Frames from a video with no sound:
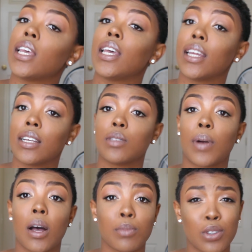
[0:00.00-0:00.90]
it is
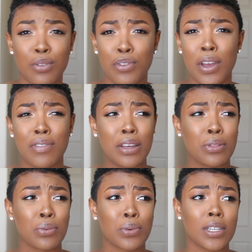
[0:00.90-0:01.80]
bomb. So if you have
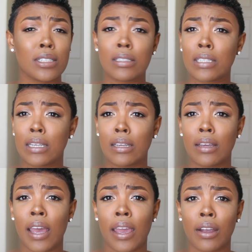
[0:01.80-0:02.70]
like
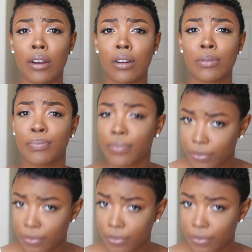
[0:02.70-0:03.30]
3C hair,